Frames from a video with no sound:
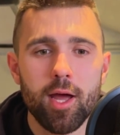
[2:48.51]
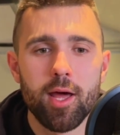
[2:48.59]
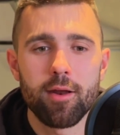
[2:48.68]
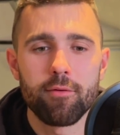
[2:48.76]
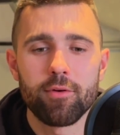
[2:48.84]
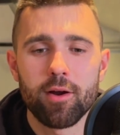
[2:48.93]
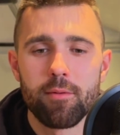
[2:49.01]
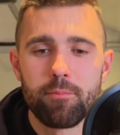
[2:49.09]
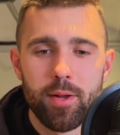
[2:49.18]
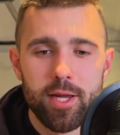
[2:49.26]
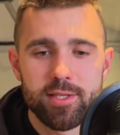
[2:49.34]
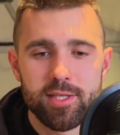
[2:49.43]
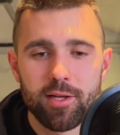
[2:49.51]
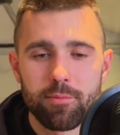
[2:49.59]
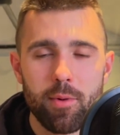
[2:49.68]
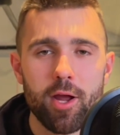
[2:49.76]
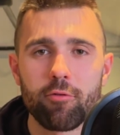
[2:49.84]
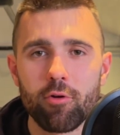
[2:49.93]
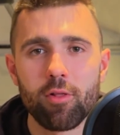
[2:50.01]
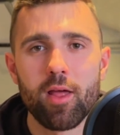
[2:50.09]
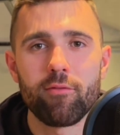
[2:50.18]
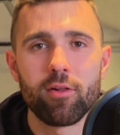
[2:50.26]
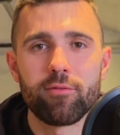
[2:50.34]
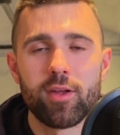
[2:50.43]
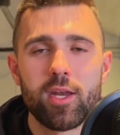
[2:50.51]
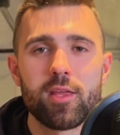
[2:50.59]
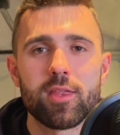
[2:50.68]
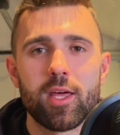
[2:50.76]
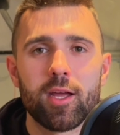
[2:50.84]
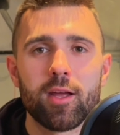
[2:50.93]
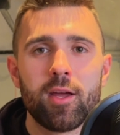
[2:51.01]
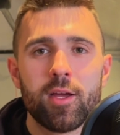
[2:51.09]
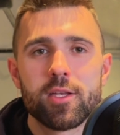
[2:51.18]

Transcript: at a very basic micro level of anything.